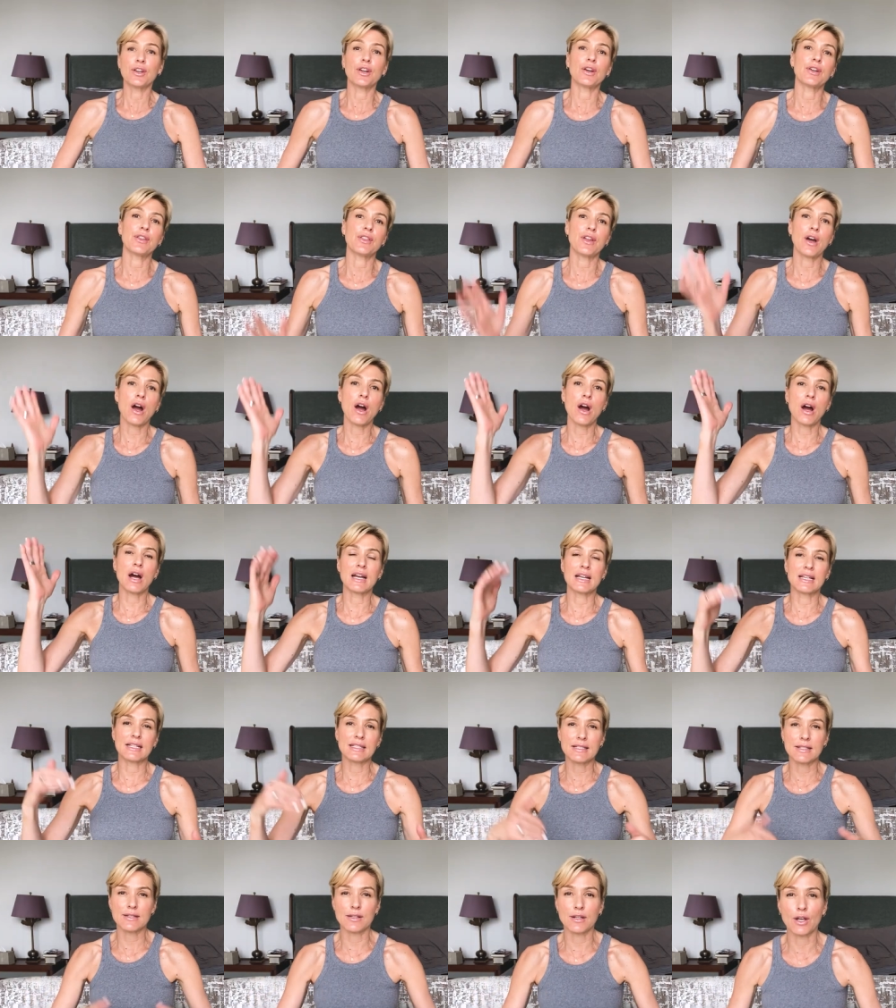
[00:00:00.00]
know, the
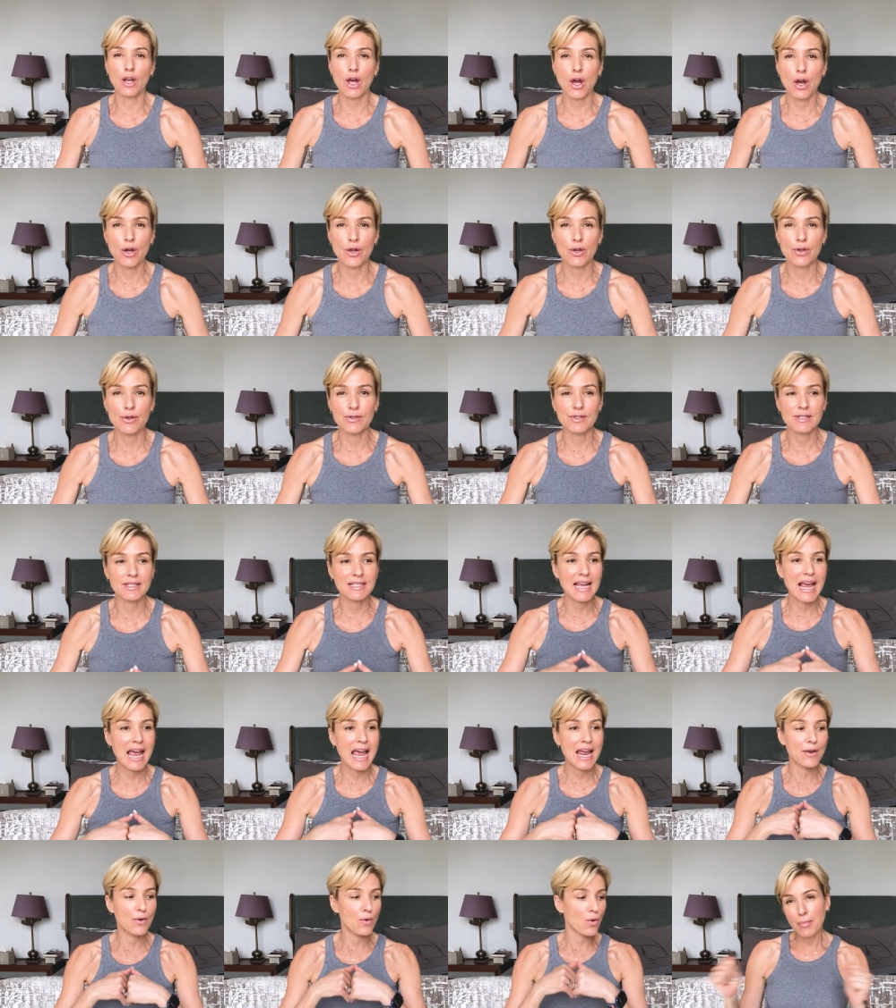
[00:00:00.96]
highs, the lows,
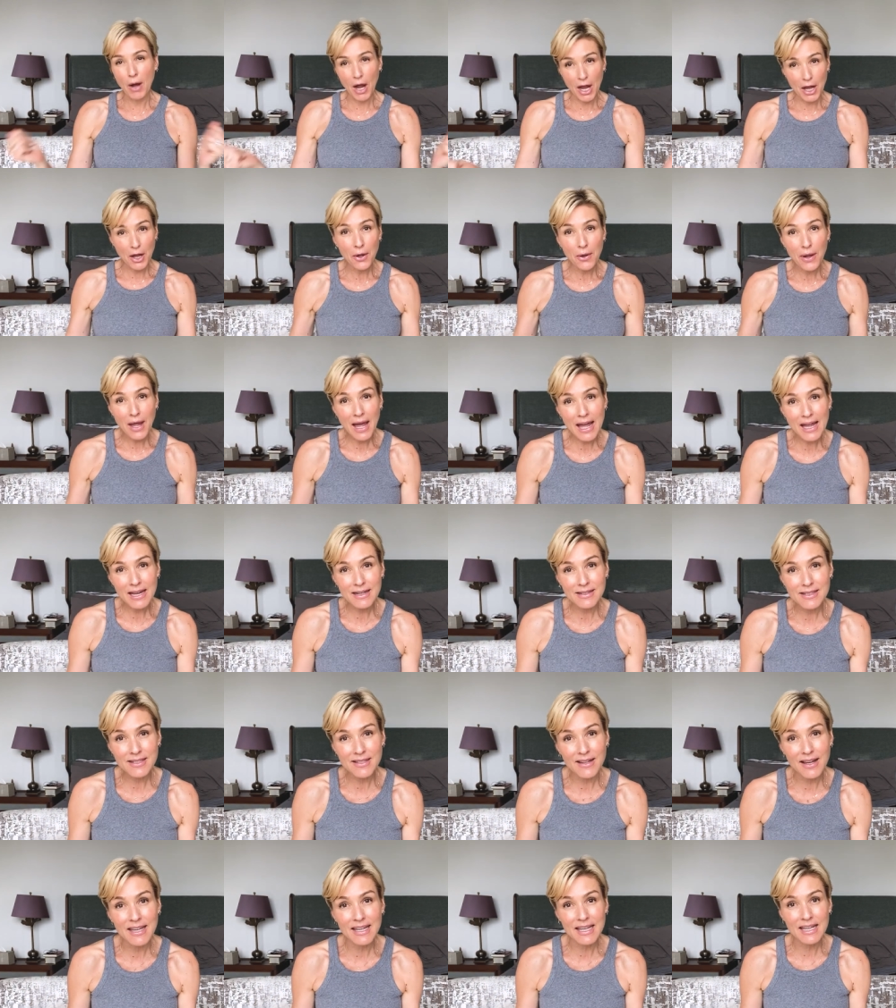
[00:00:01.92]
and
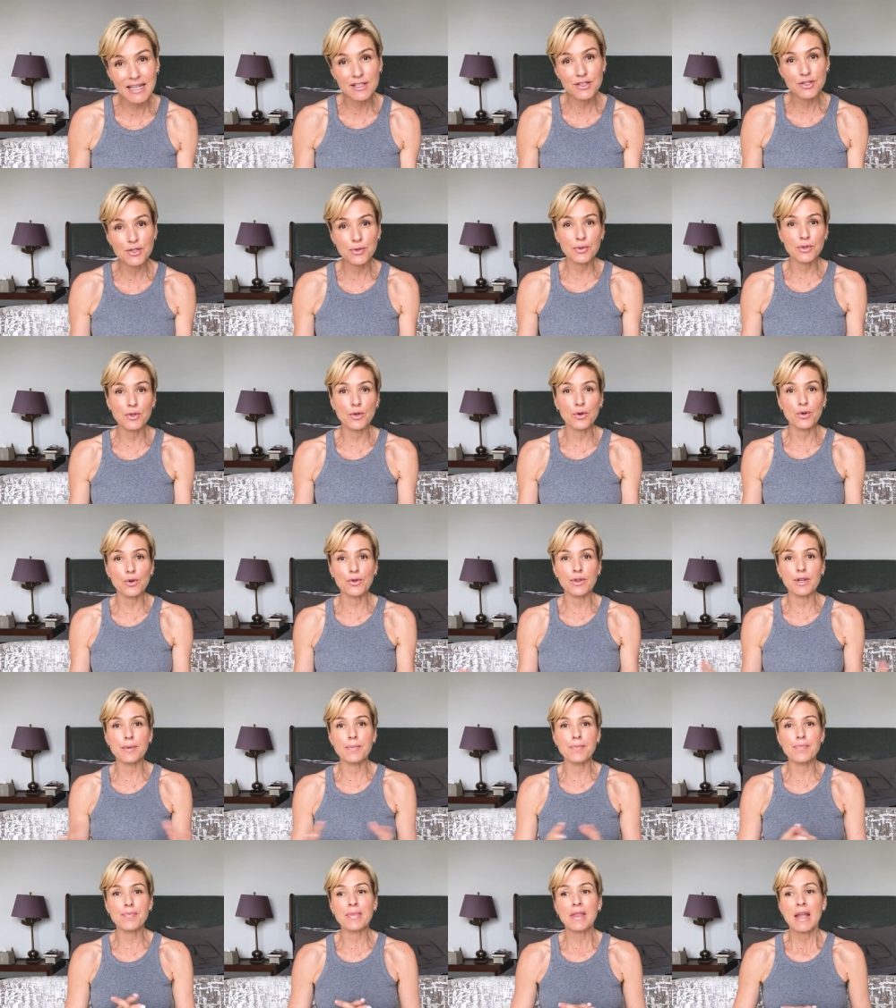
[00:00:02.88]
biohacks, I guess you would call
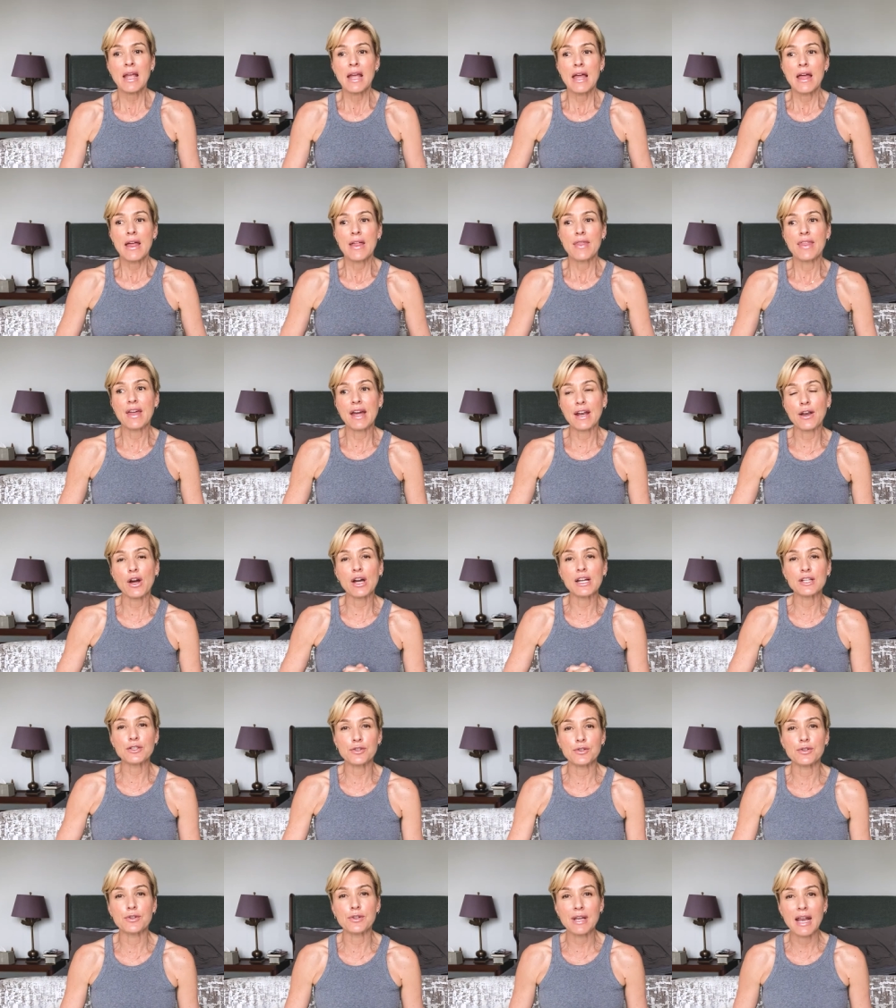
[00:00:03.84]
them, that I
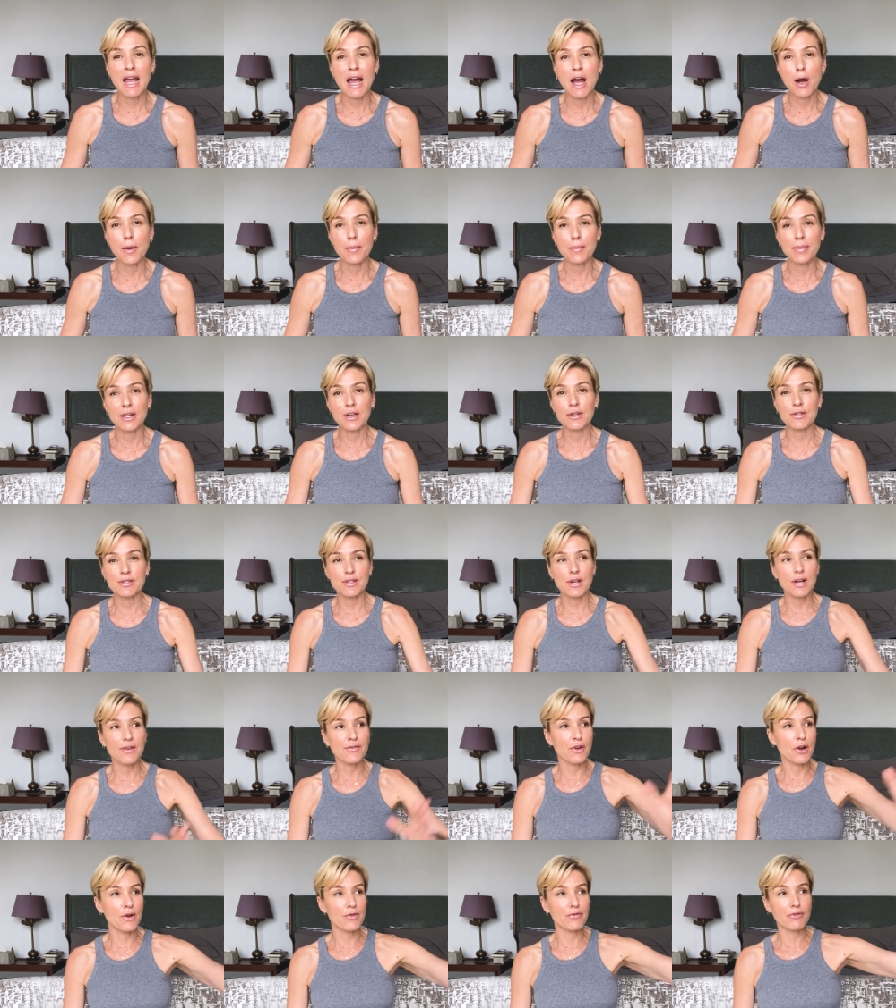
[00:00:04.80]
do now because
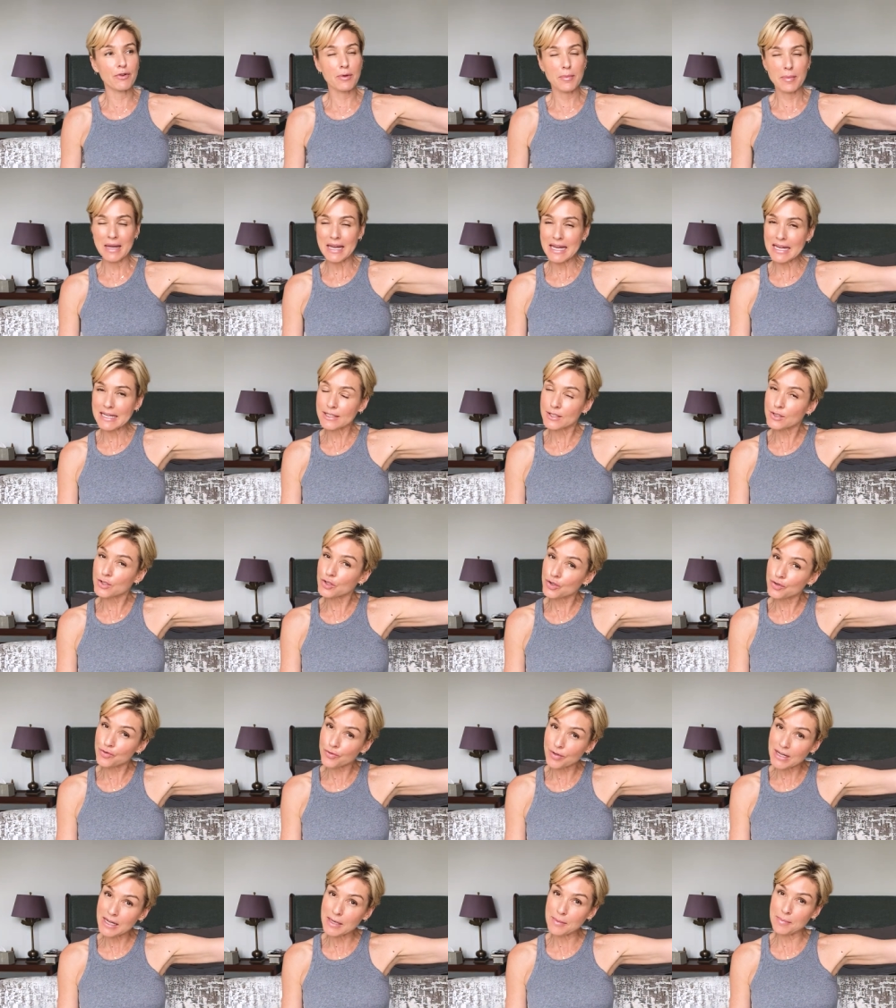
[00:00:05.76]
I've gone from
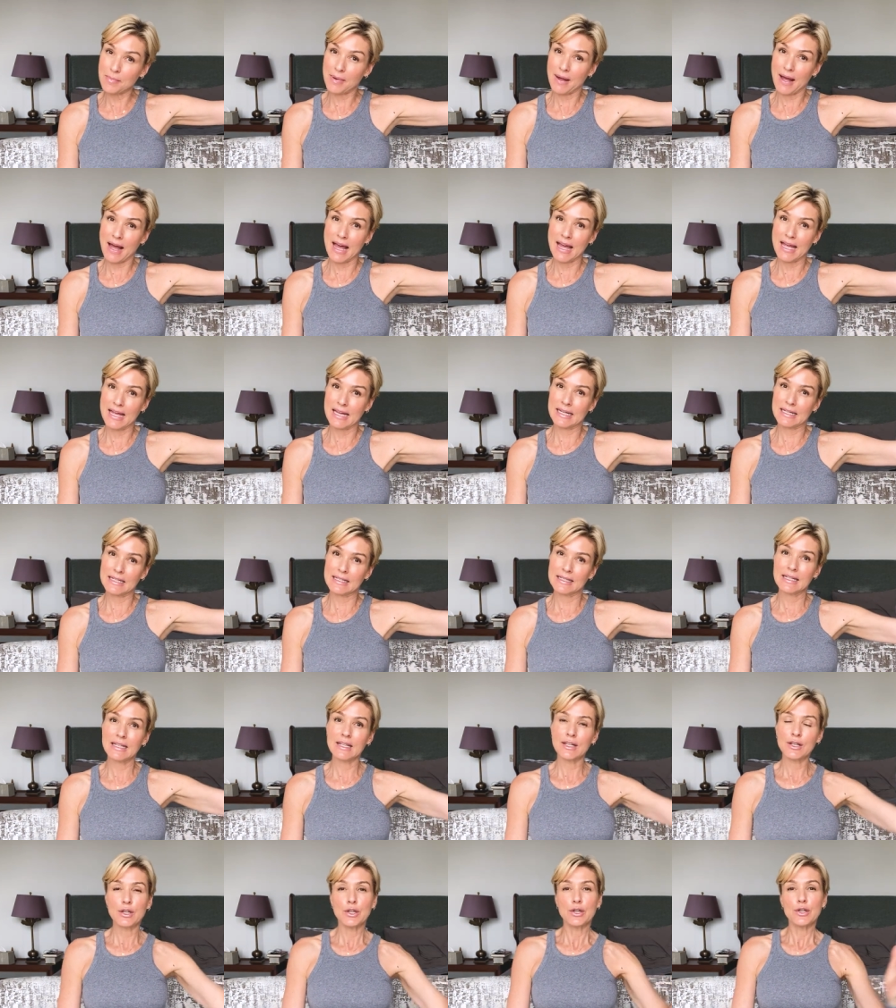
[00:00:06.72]
extreme
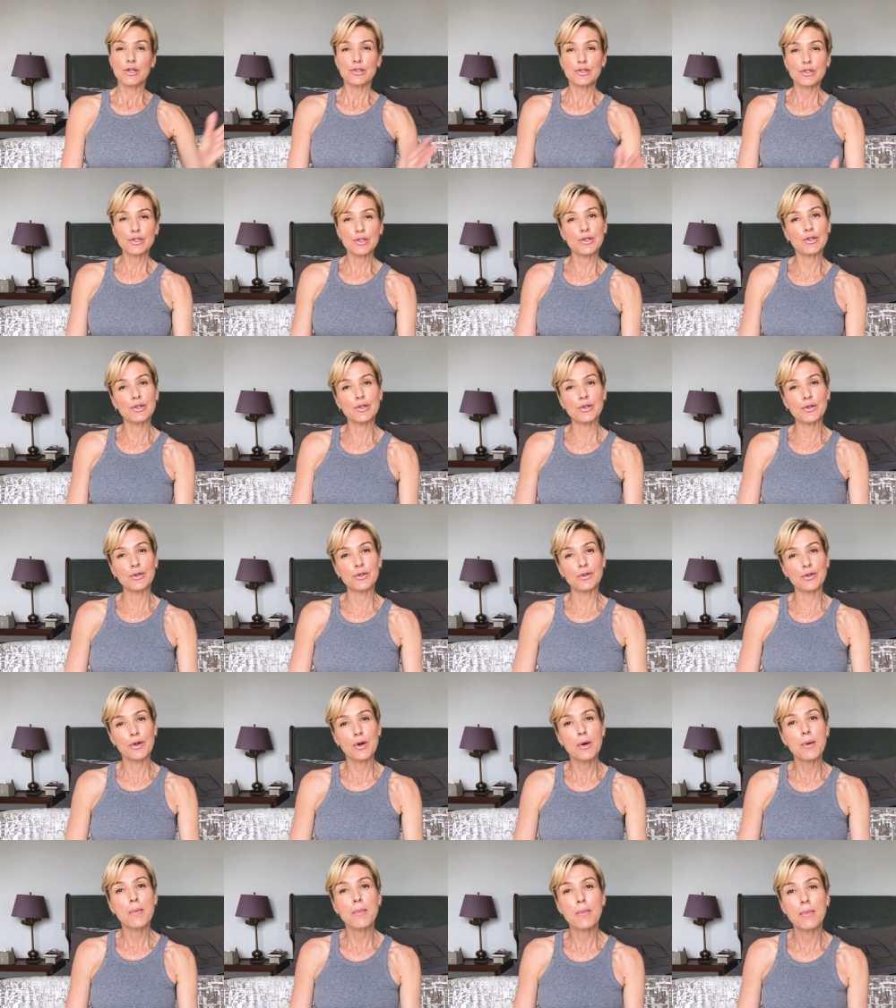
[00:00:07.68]
pain to
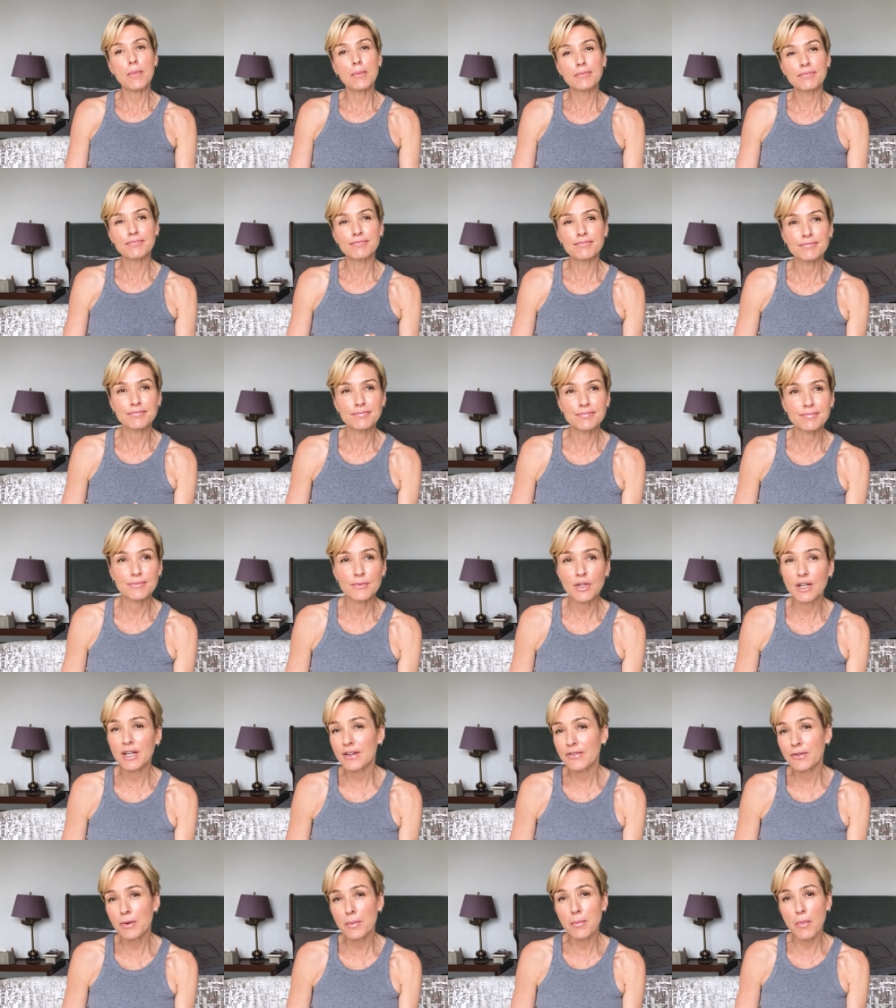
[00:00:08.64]
not
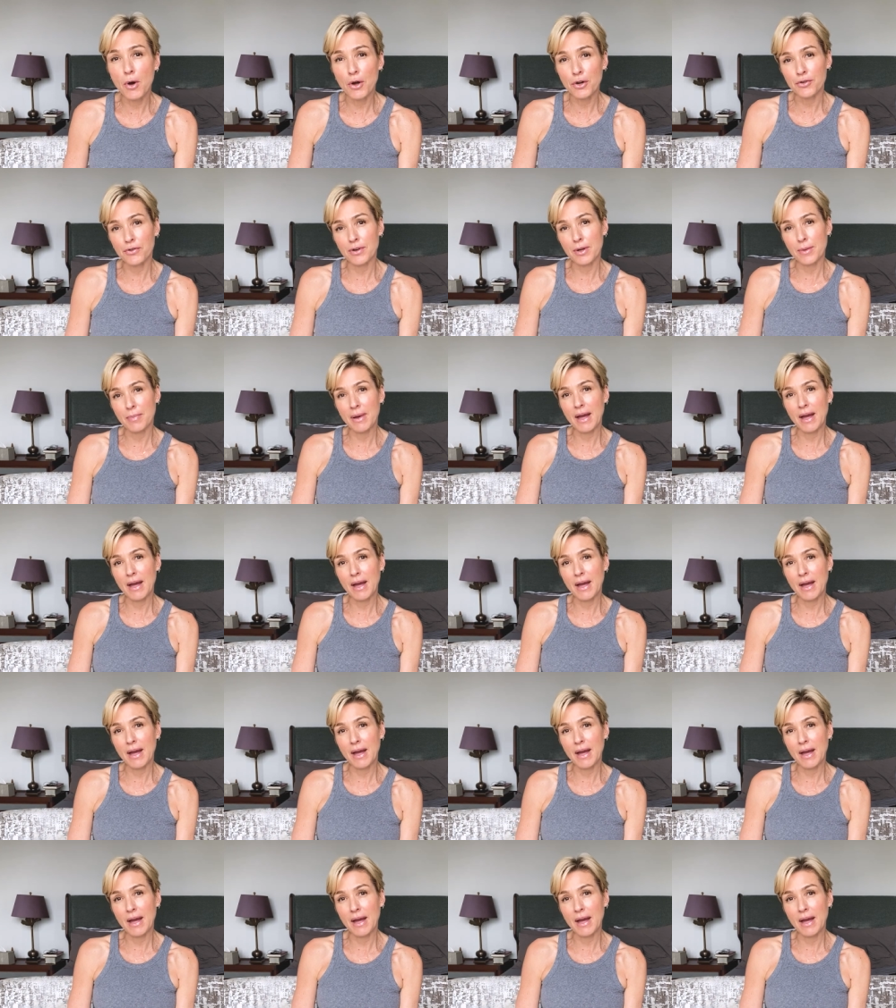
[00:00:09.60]
even moderate